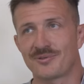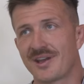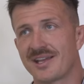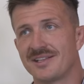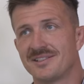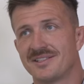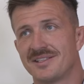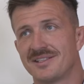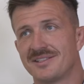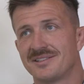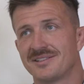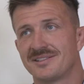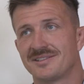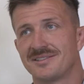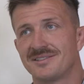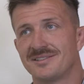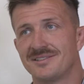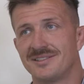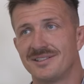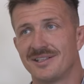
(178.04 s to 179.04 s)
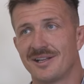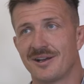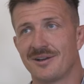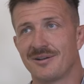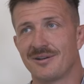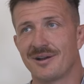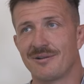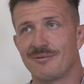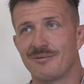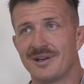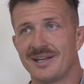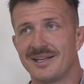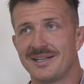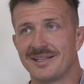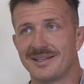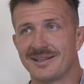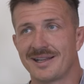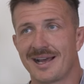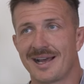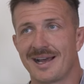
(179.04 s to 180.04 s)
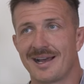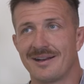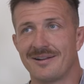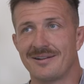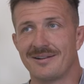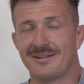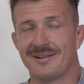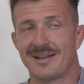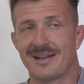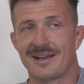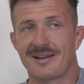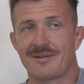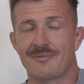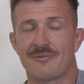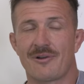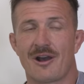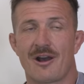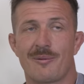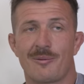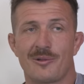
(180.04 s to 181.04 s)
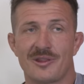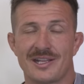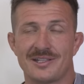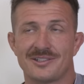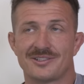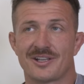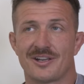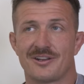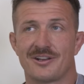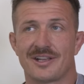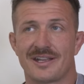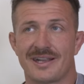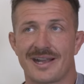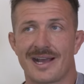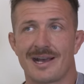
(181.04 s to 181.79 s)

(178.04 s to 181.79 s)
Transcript: faces, and reading that. And I'm on the inside looking